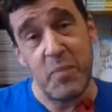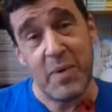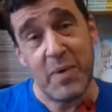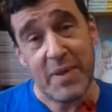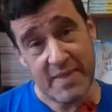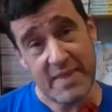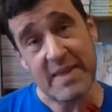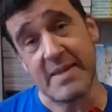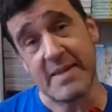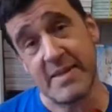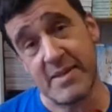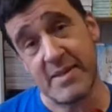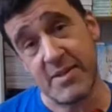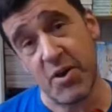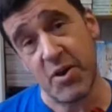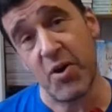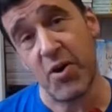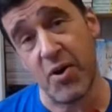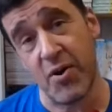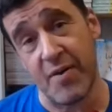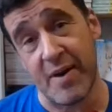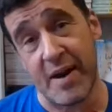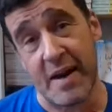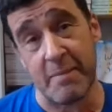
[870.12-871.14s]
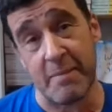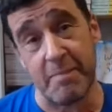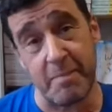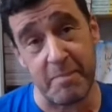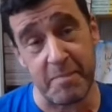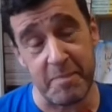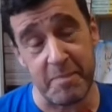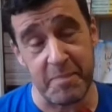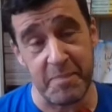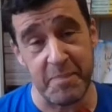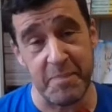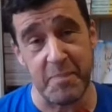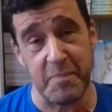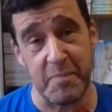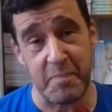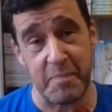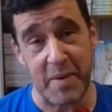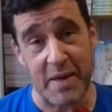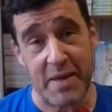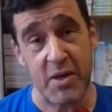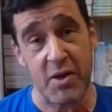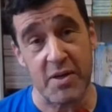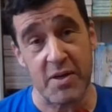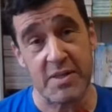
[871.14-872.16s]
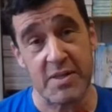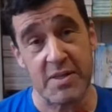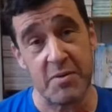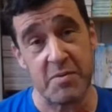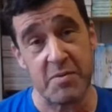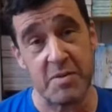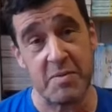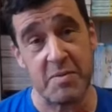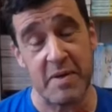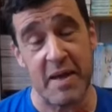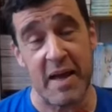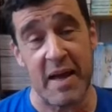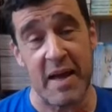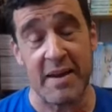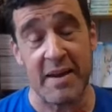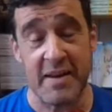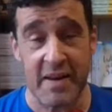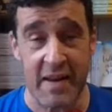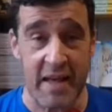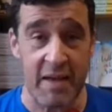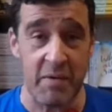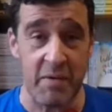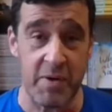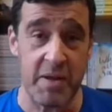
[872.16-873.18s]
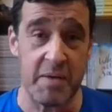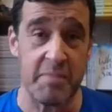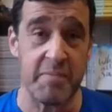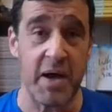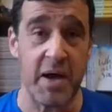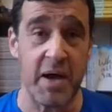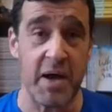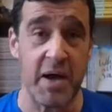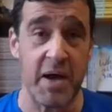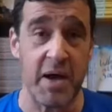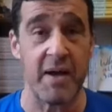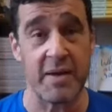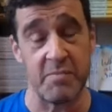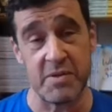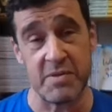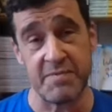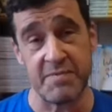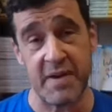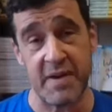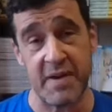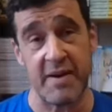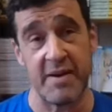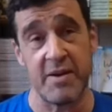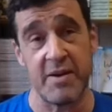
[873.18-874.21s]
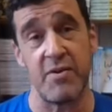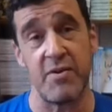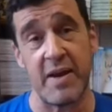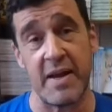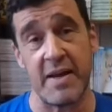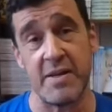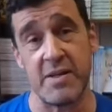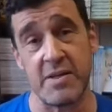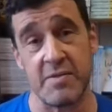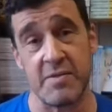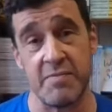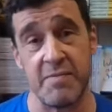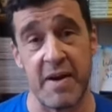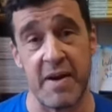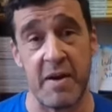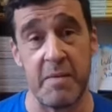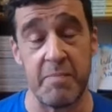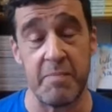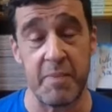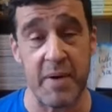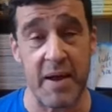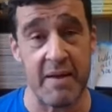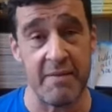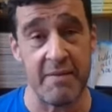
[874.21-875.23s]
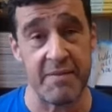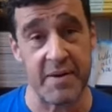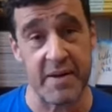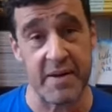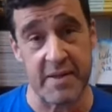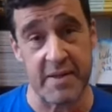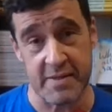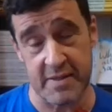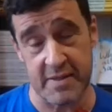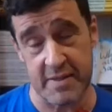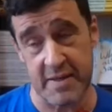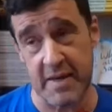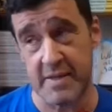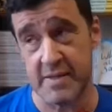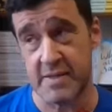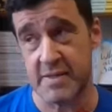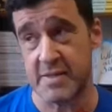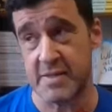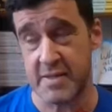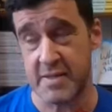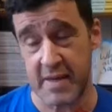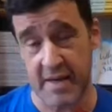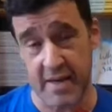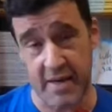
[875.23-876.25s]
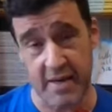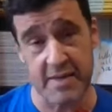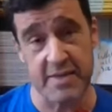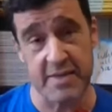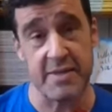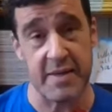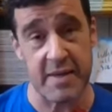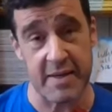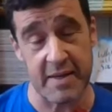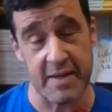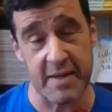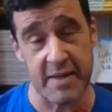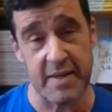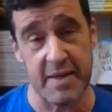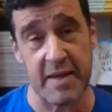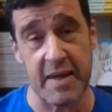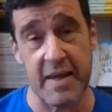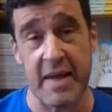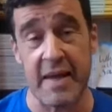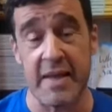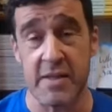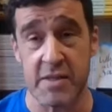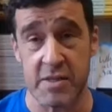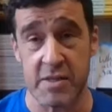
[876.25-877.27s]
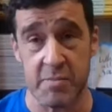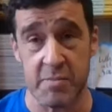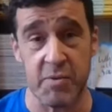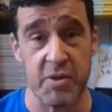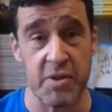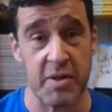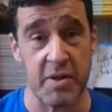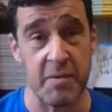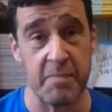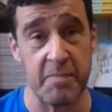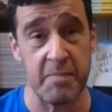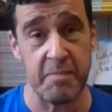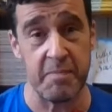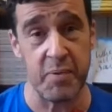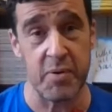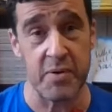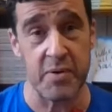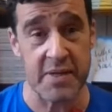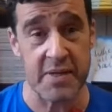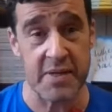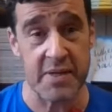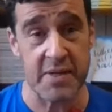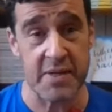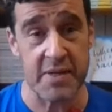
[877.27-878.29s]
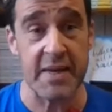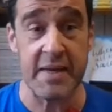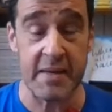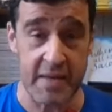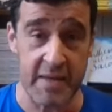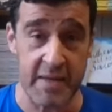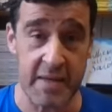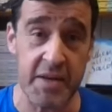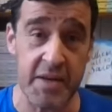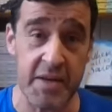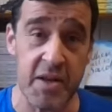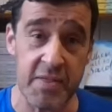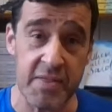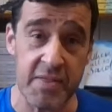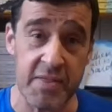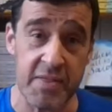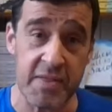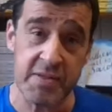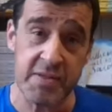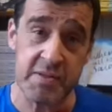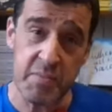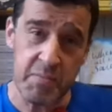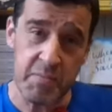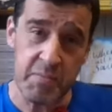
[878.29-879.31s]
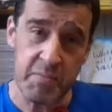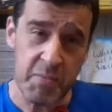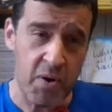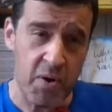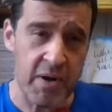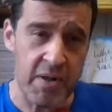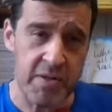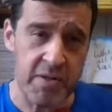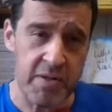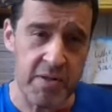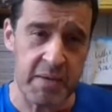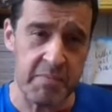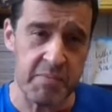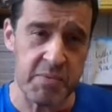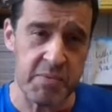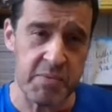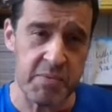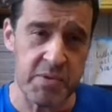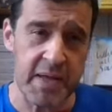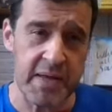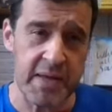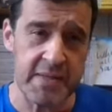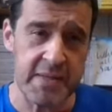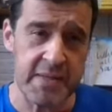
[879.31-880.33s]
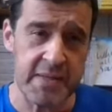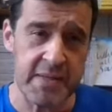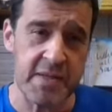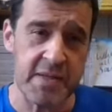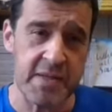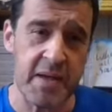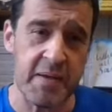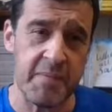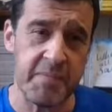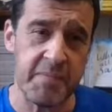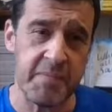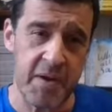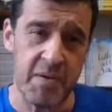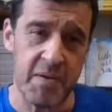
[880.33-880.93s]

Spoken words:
with this story, because it was, and like William Harkin was very courageous and very brave, and he's in some of the books, and there's a memorial to him as well as there's a